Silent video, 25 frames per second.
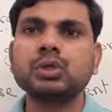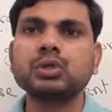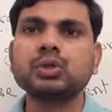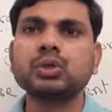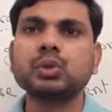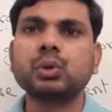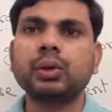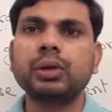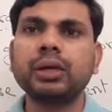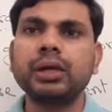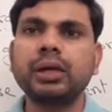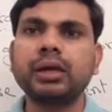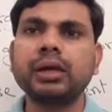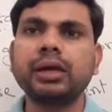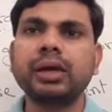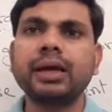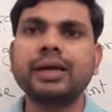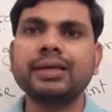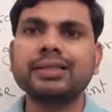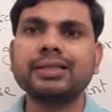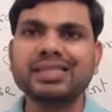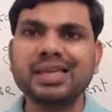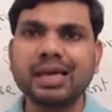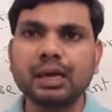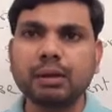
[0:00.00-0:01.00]
So here
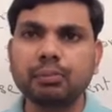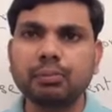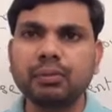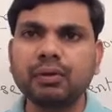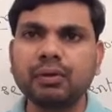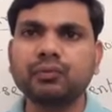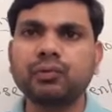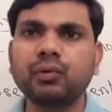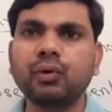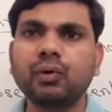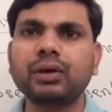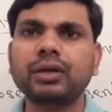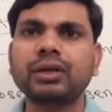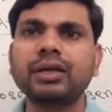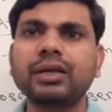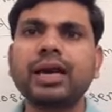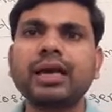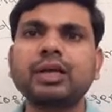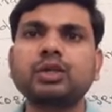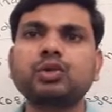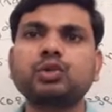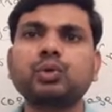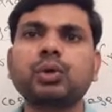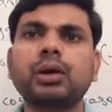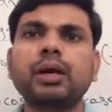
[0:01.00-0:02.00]
example for
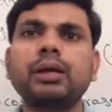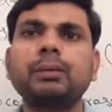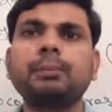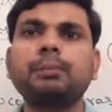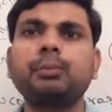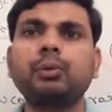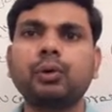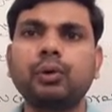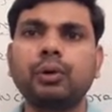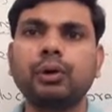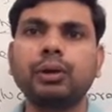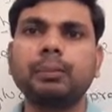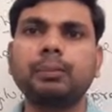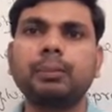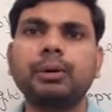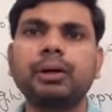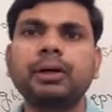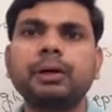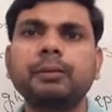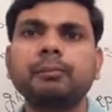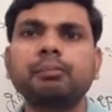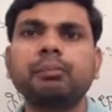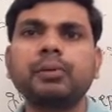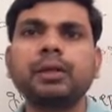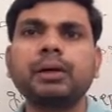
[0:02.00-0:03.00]
natural
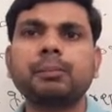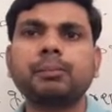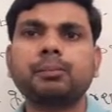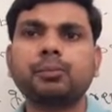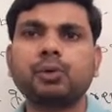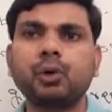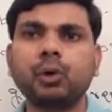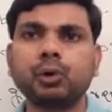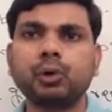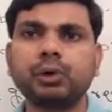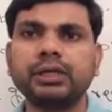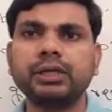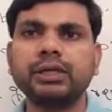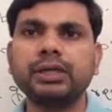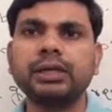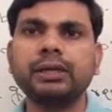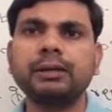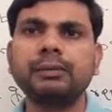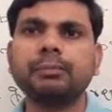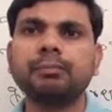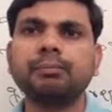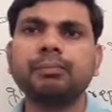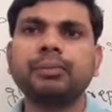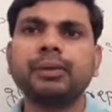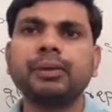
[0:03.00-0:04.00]
polymer:
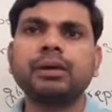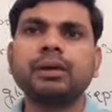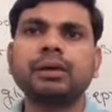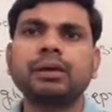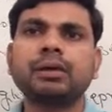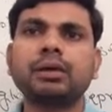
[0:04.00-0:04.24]
protein,